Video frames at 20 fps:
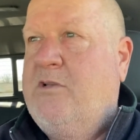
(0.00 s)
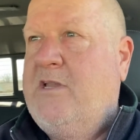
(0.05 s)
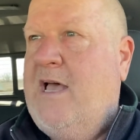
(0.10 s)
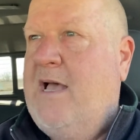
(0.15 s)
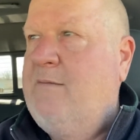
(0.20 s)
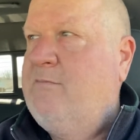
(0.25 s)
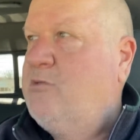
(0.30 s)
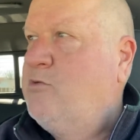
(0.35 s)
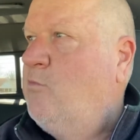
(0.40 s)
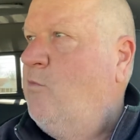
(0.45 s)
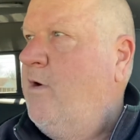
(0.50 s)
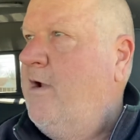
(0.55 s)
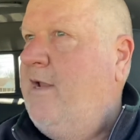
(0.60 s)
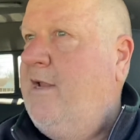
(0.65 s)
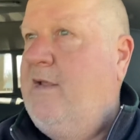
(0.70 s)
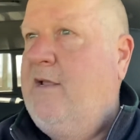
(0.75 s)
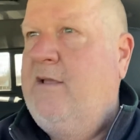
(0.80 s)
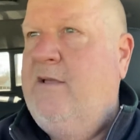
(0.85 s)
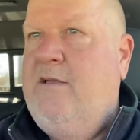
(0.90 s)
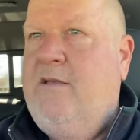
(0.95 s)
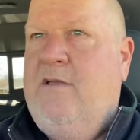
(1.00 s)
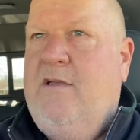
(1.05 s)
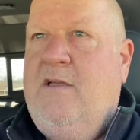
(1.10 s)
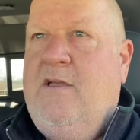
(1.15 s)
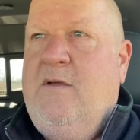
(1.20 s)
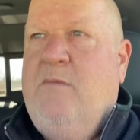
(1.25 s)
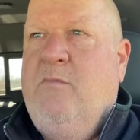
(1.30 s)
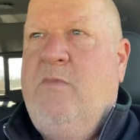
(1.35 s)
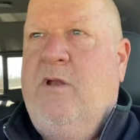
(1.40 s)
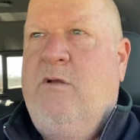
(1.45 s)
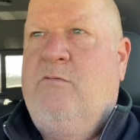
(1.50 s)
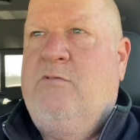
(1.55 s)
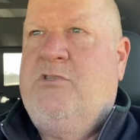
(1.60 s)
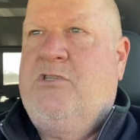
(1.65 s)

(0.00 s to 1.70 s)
type swing, but it was